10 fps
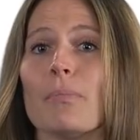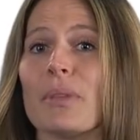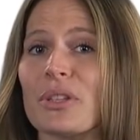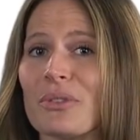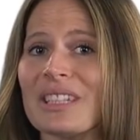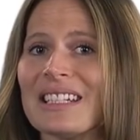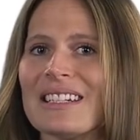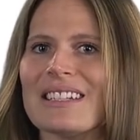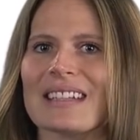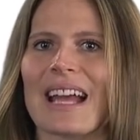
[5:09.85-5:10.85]
But you'll need to
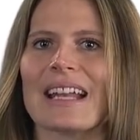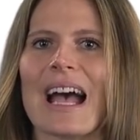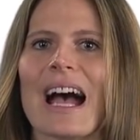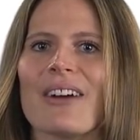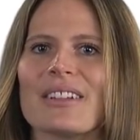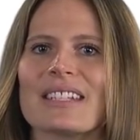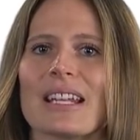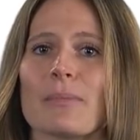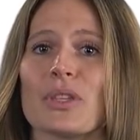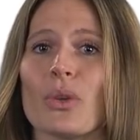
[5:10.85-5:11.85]
decide how to
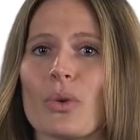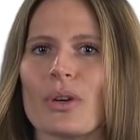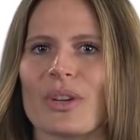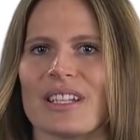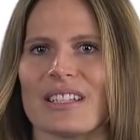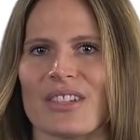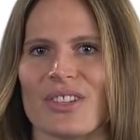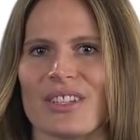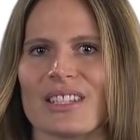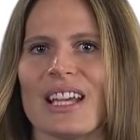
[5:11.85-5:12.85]
set up your
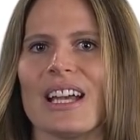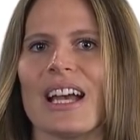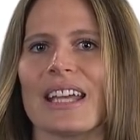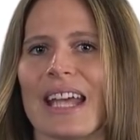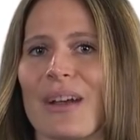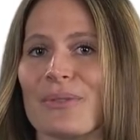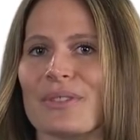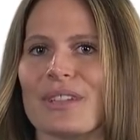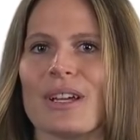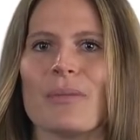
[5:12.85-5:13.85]
organization's
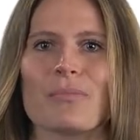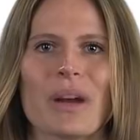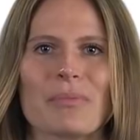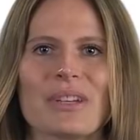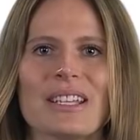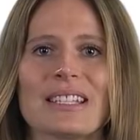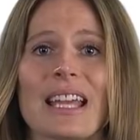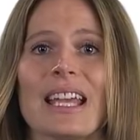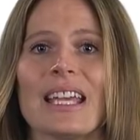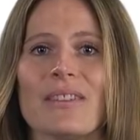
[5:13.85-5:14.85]
accounts, properties,
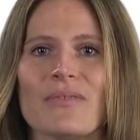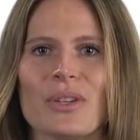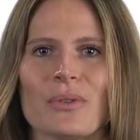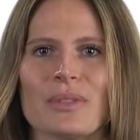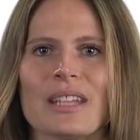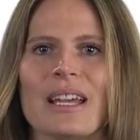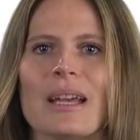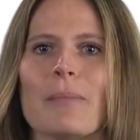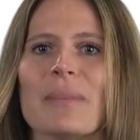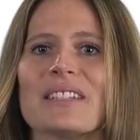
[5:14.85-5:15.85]
and views
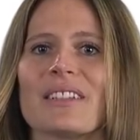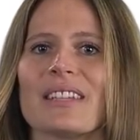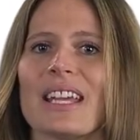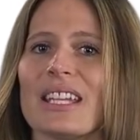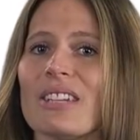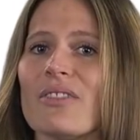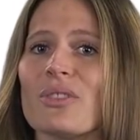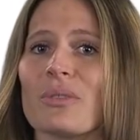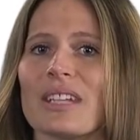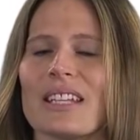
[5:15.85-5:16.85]
based on the
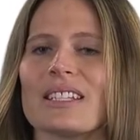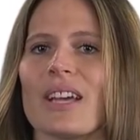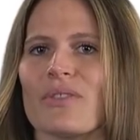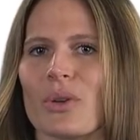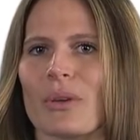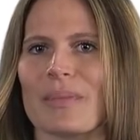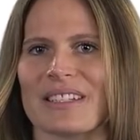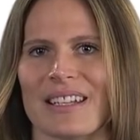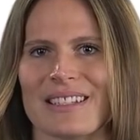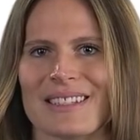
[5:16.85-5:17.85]
individual needs of your
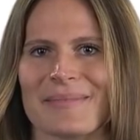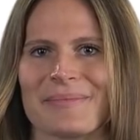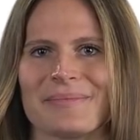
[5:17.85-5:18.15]
business.